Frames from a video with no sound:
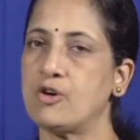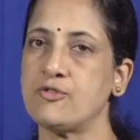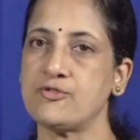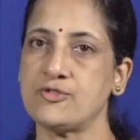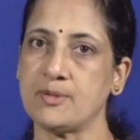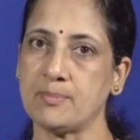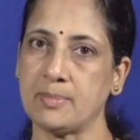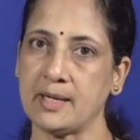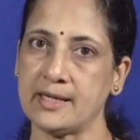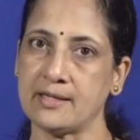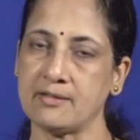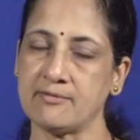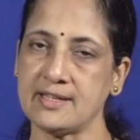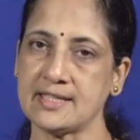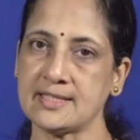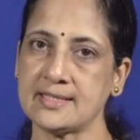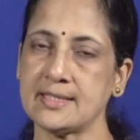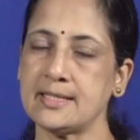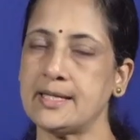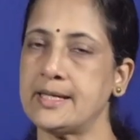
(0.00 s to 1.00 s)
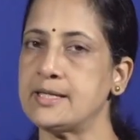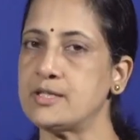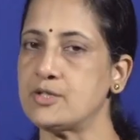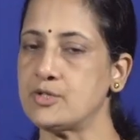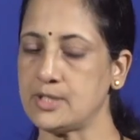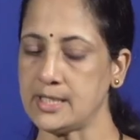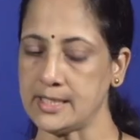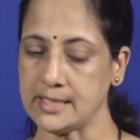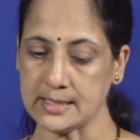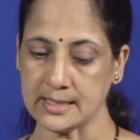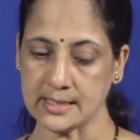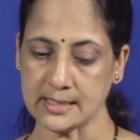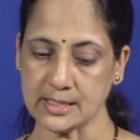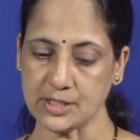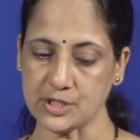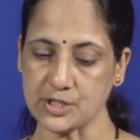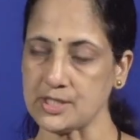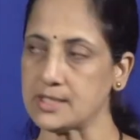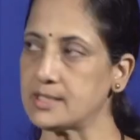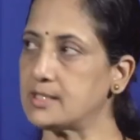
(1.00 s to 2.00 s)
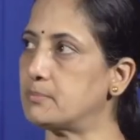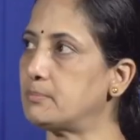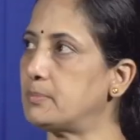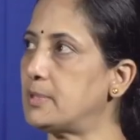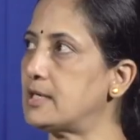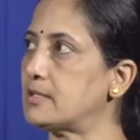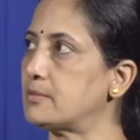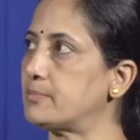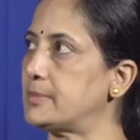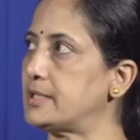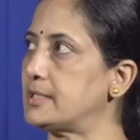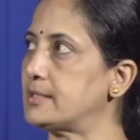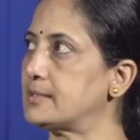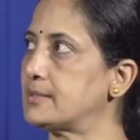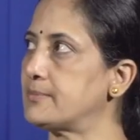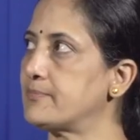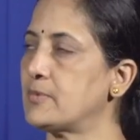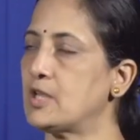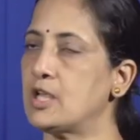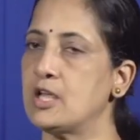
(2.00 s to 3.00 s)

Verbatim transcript: of the blood vessel into the interstitial compartment.